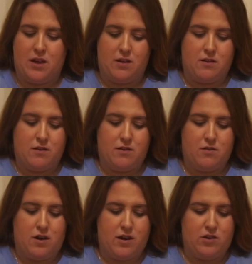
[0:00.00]
easier to
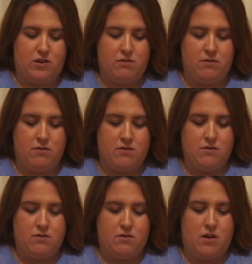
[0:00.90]
actually
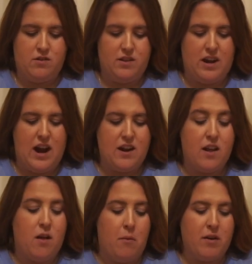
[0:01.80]
Oh, it's not that hard.
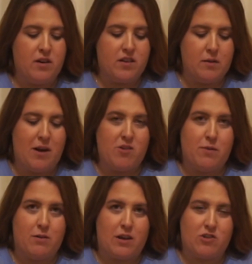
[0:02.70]
oh my god, it's like a
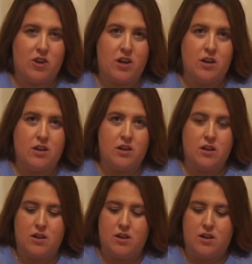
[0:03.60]
marshmallow texture.
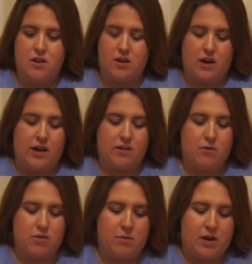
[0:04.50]
Okay, I thought it
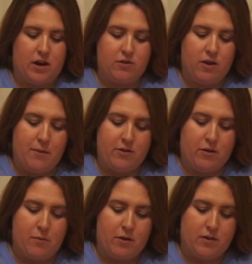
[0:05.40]
was gonna be like ice cream, ice
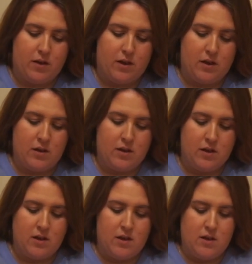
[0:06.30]
cream, but it's like
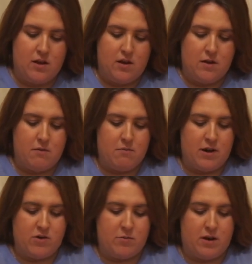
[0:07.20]

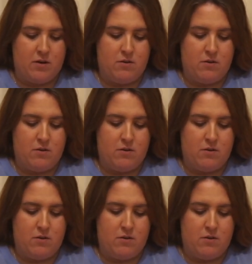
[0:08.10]
marshmallow.